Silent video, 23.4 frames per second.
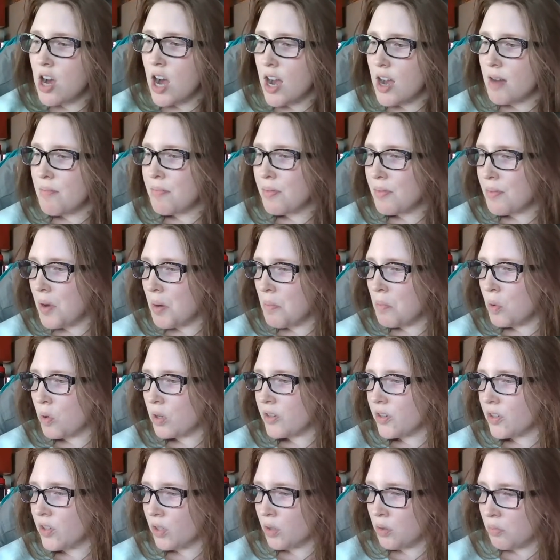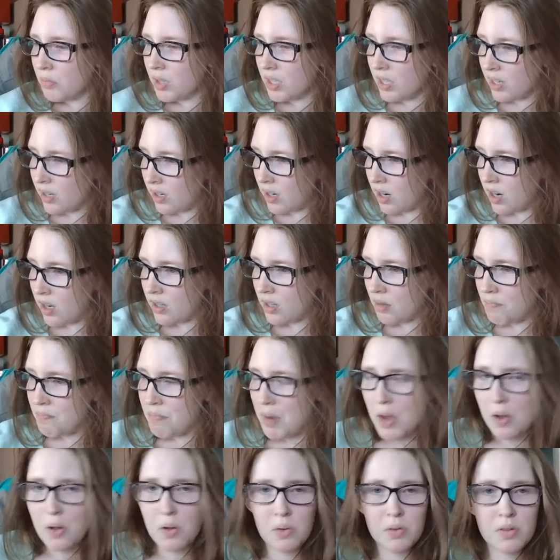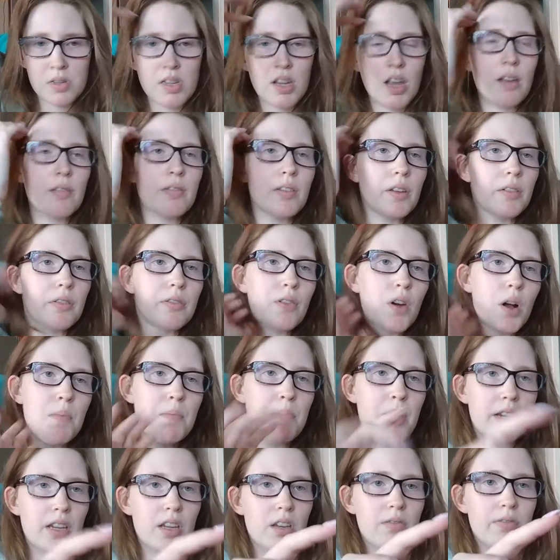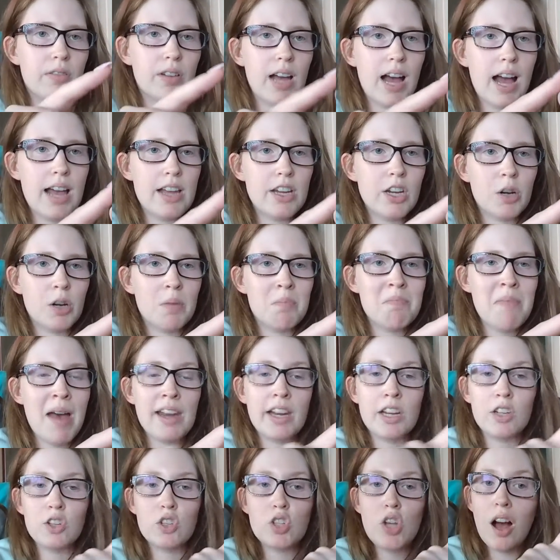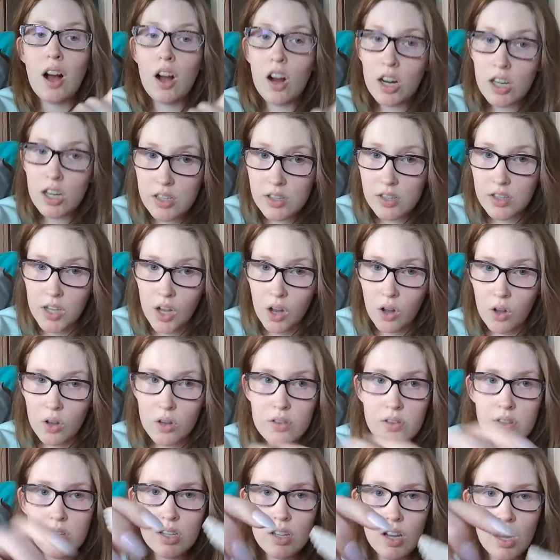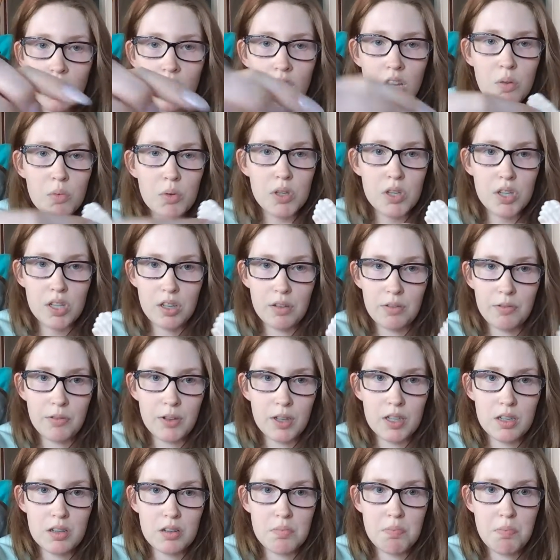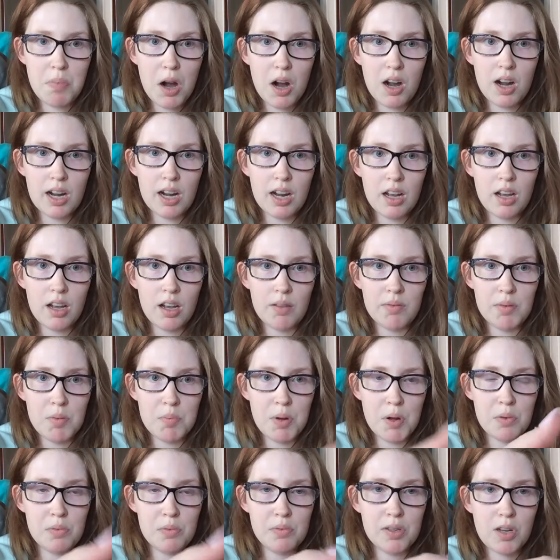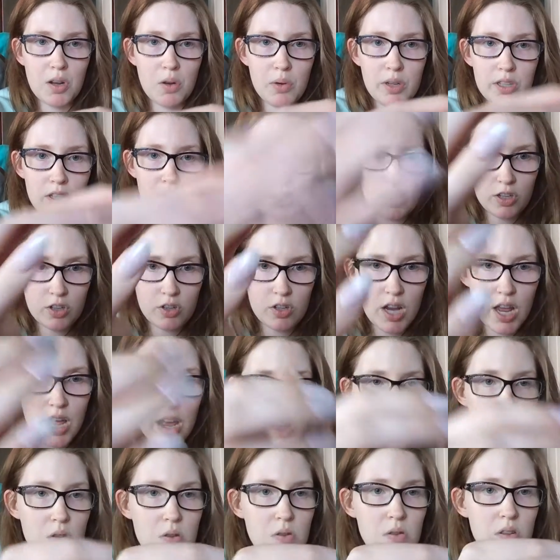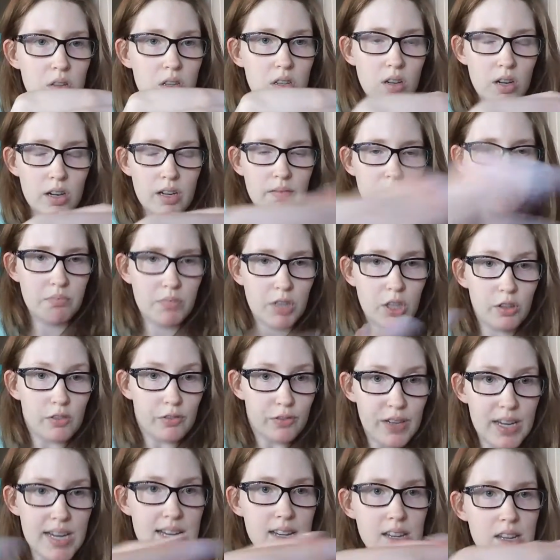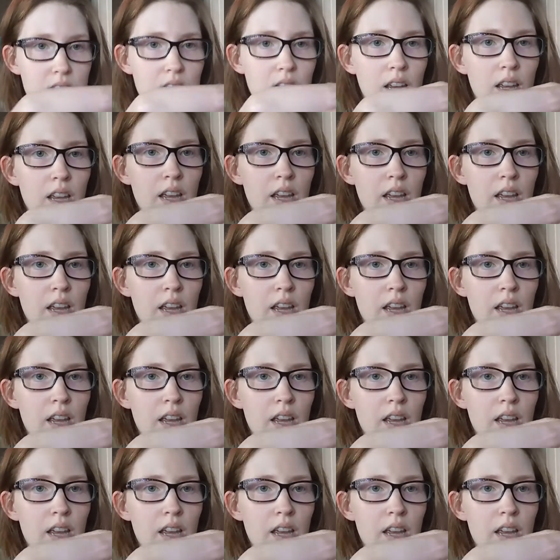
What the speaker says: up a more zoomed in on the bones of the foot, but you've got your metatarsals, which is the first part of the bones going to your toes or your feet.